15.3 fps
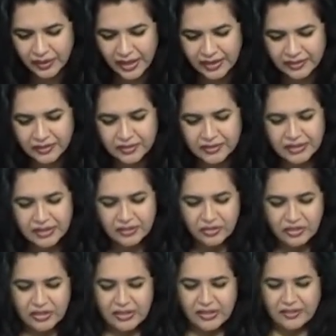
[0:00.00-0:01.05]

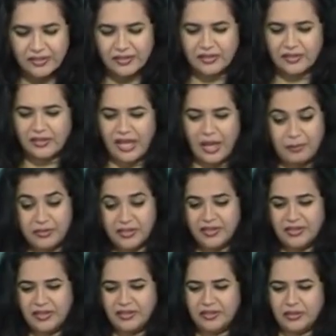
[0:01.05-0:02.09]
existentialist,
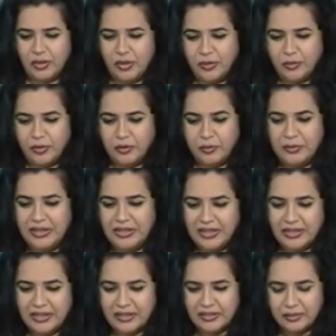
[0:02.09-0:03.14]
absurdist almost,
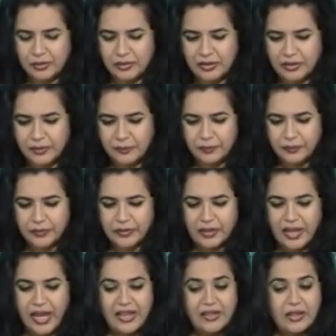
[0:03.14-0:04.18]
meaningless world,
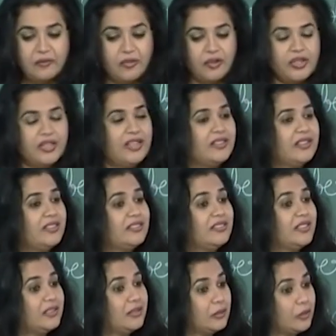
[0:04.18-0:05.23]
and a
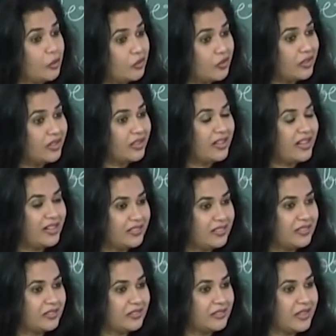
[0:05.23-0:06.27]
voyeuristic look at
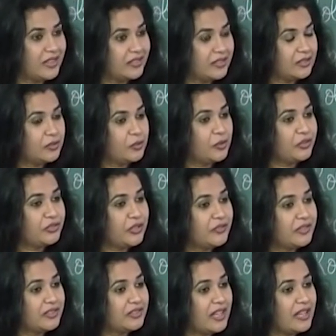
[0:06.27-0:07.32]
the society. So, most of
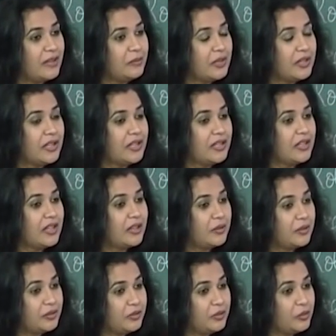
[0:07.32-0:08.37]
the time uh,
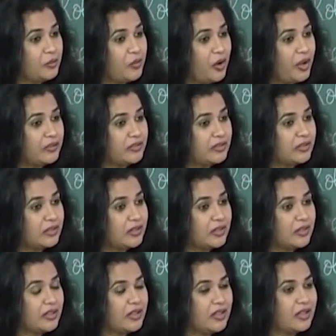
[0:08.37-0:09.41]
you watch
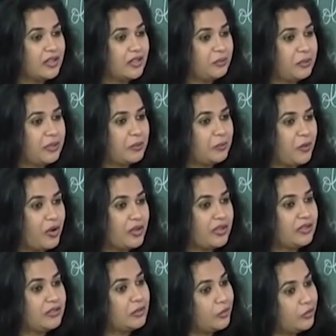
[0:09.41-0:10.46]
uh,
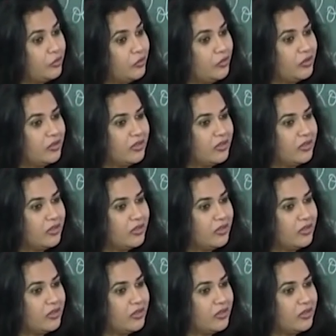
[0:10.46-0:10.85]
Pickpocket through